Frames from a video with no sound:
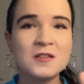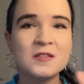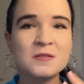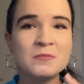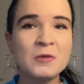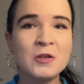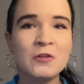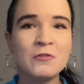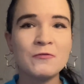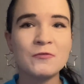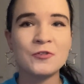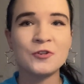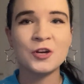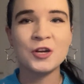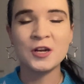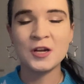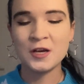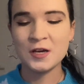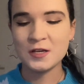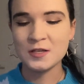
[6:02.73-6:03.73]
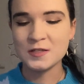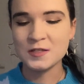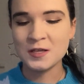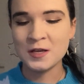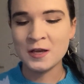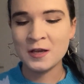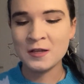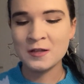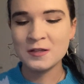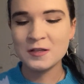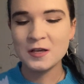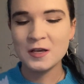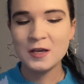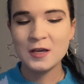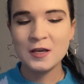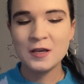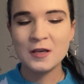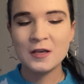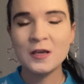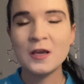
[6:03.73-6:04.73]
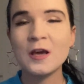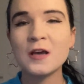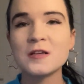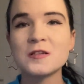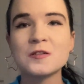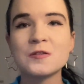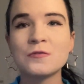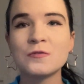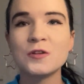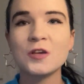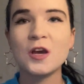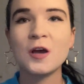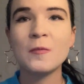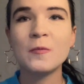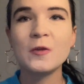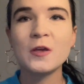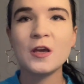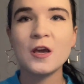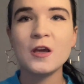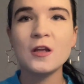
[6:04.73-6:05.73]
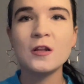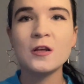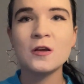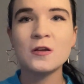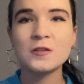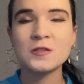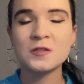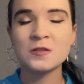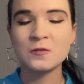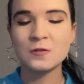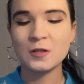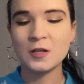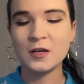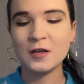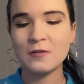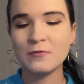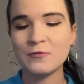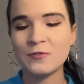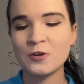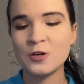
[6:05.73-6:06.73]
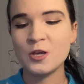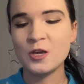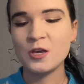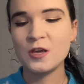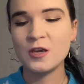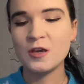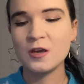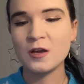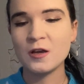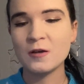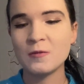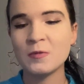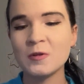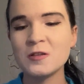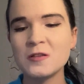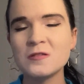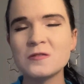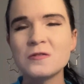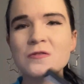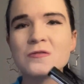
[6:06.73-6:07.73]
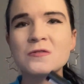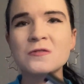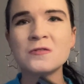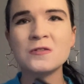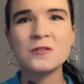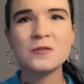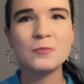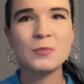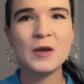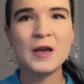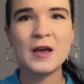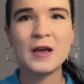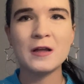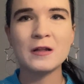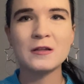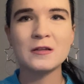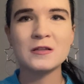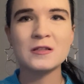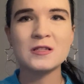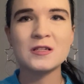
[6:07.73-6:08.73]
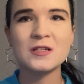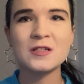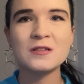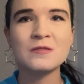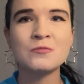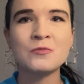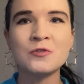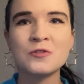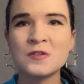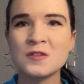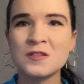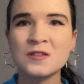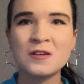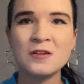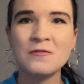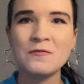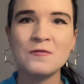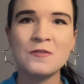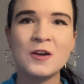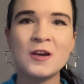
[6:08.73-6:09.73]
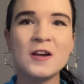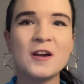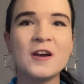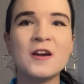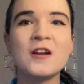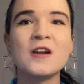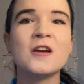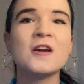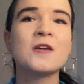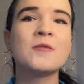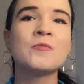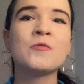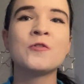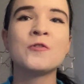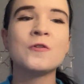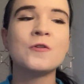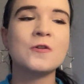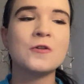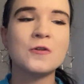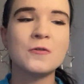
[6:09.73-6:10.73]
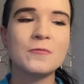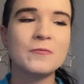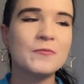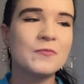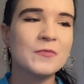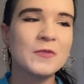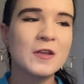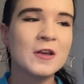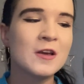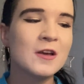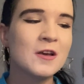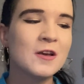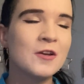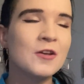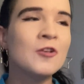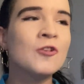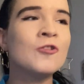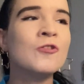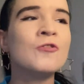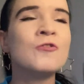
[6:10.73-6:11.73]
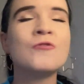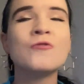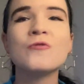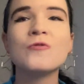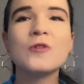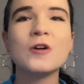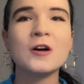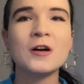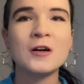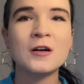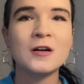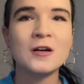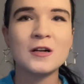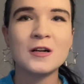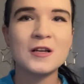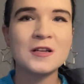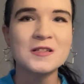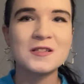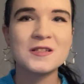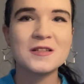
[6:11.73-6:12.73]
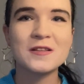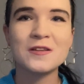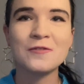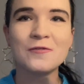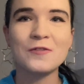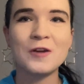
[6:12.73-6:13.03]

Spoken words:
smell very nice. And yeah, so the applicator is not like very, but it's also not bad. It's just more stiff. Like I like more, less stiff